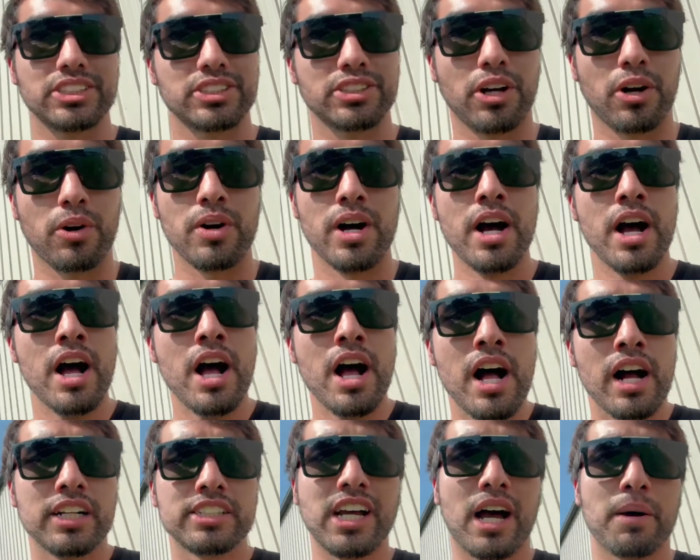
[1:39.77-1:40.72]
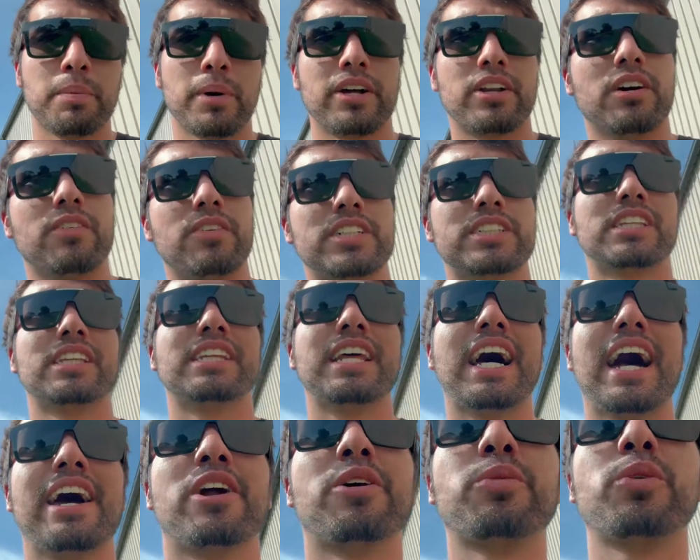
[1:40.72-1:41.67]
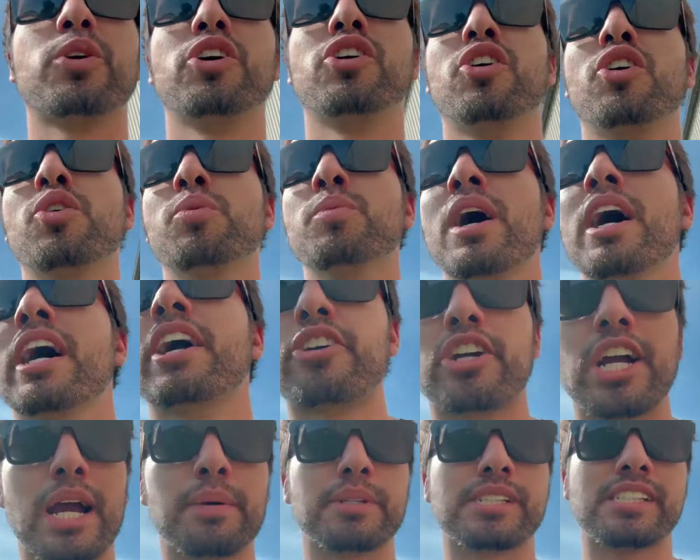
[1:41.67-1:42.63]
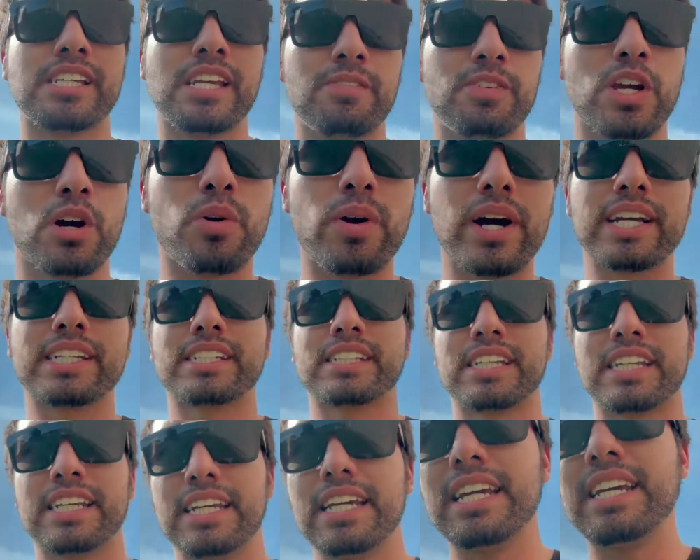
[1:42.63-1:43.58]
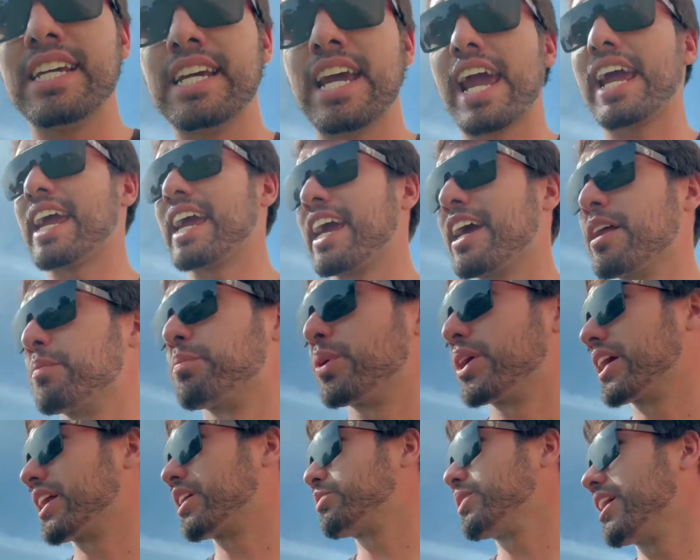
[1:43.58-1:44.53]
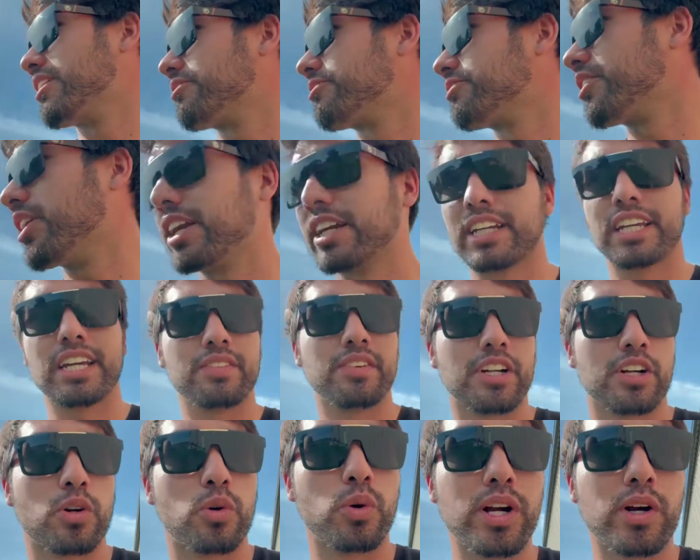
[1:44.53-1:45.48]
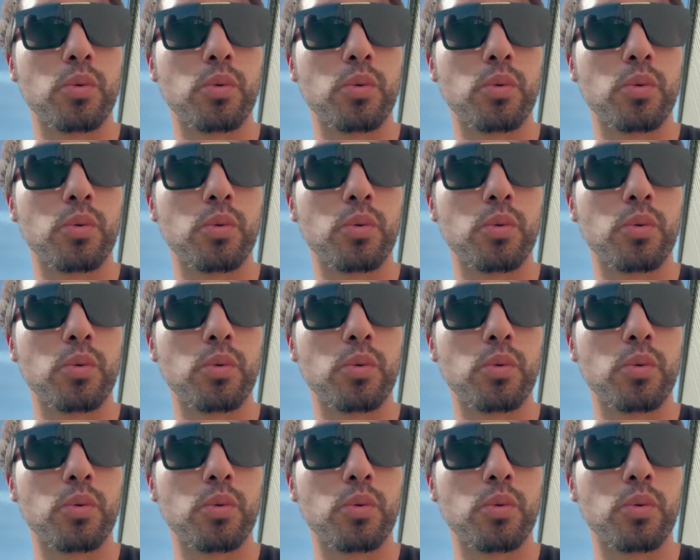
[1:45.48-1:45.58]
So let's hop on over to the dyno room, grab the CVO ST and bring it around front and give it a quick